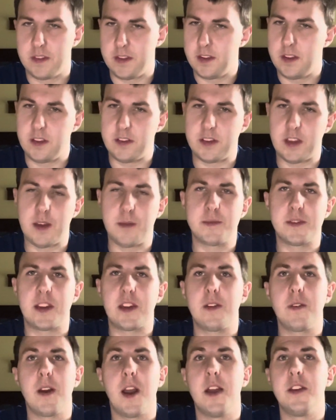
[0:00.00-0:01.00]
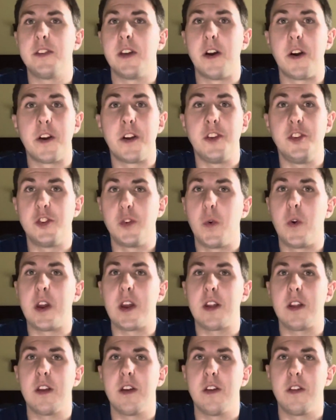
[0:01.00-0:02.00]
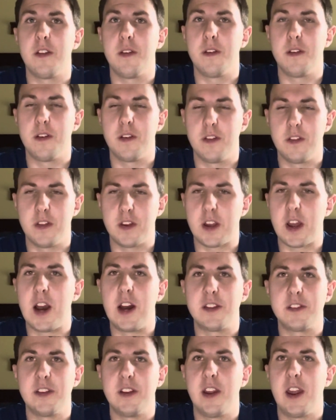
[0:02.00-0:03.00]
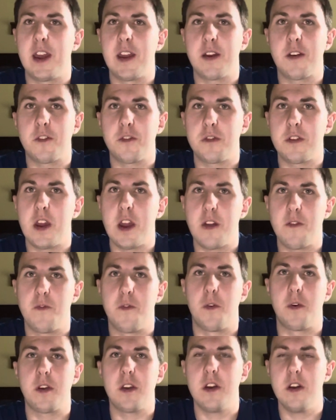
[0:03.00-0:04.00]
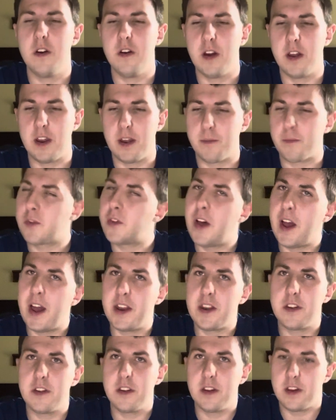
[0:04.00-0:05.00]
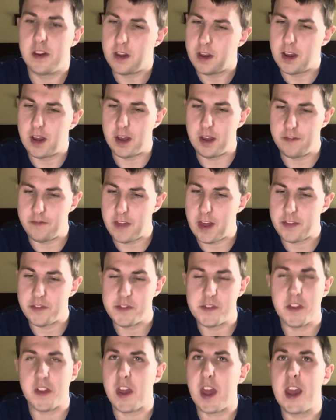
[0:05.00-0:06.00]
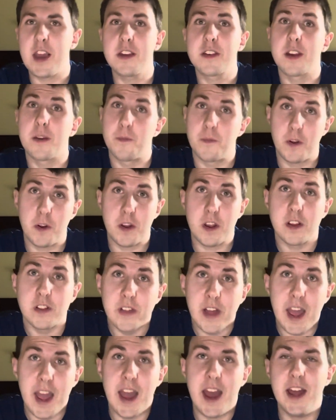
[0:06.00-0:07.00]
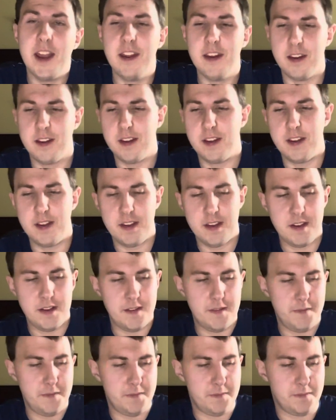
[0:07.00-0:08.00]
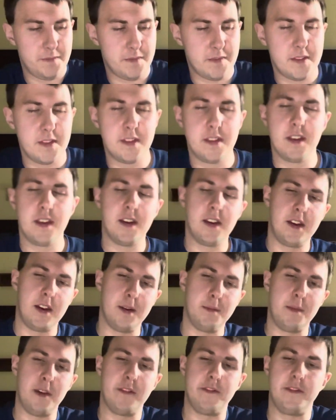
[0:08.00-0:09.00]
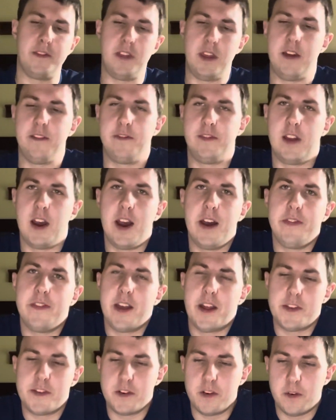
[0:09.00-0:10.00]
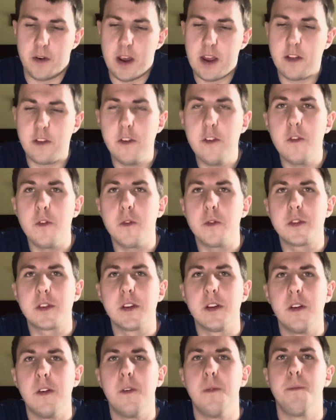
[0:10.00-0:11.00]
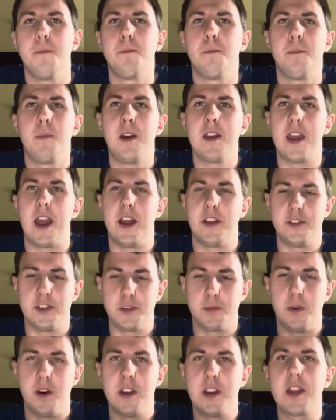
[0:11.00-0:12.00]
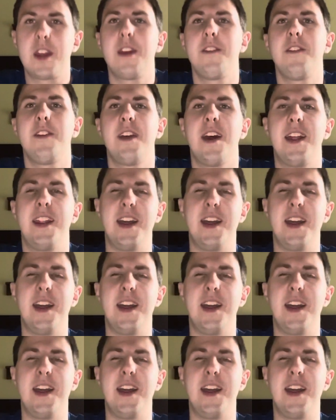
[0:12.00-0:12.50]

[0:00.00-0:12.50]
it seems like you guys are enjoying the content I create for you, and I'm glad if that's the case, I'm very glad. Um, if if not, that's all right too. So, but yeah, just wanted to give you that